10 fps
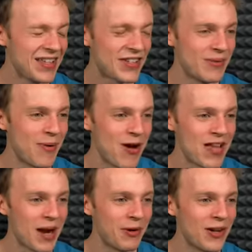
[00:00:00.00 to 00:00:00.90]
Listen,
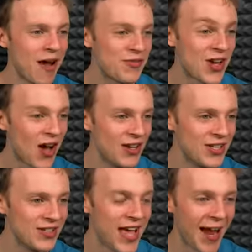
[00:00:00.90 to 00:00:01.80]
buddy, I would love to
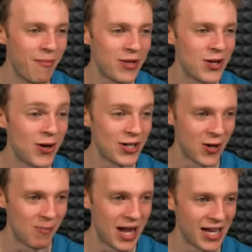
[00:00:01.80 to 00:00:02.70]
hunt you down, but you're
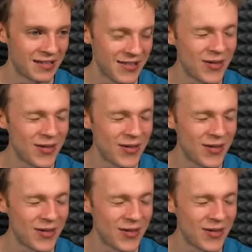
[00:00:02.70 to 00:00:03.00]
not on my list.